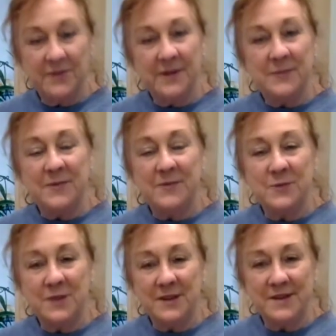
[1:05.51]
it
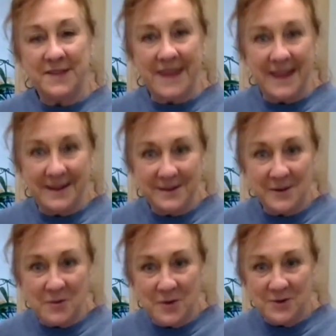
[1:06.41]
before is The Ants
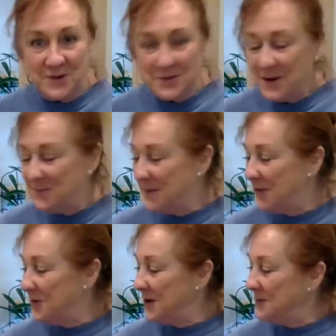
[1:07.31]
Go Marching One by
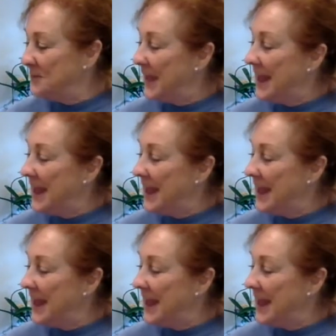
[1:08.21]
One.